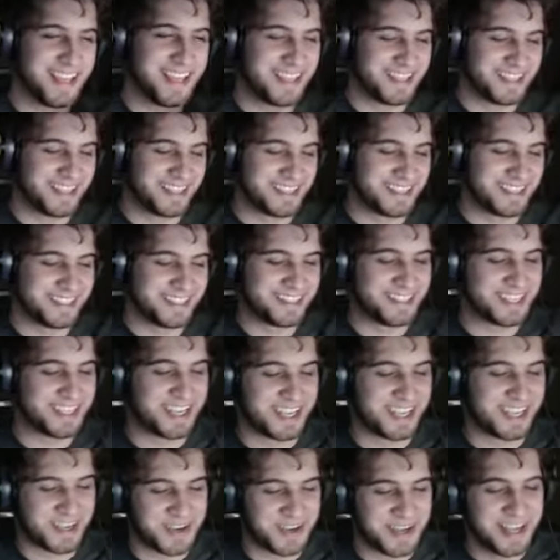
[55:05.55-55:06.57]

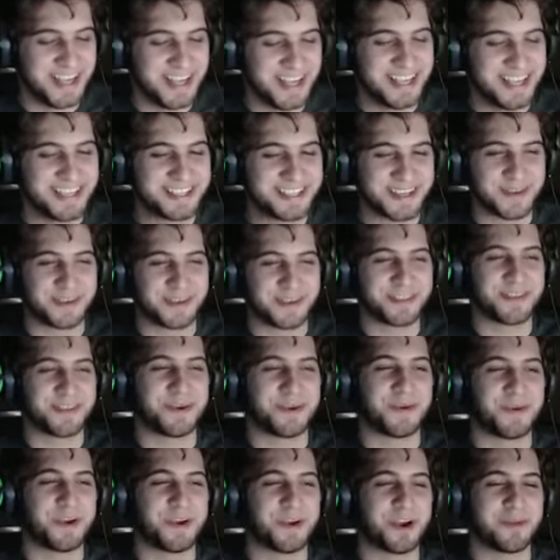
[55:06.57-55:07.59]
So with the
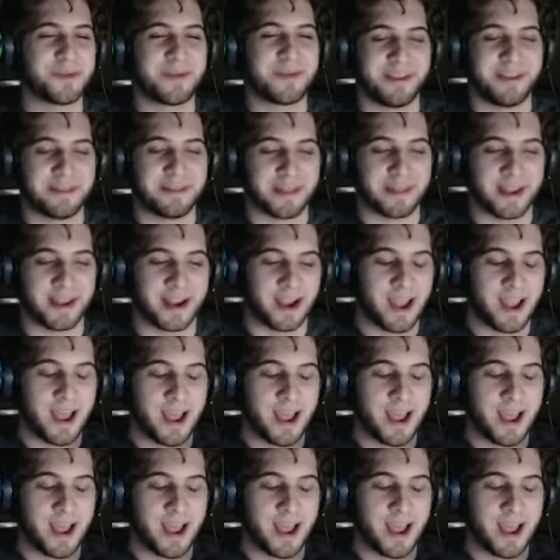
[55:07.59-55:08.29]
whole RP thing,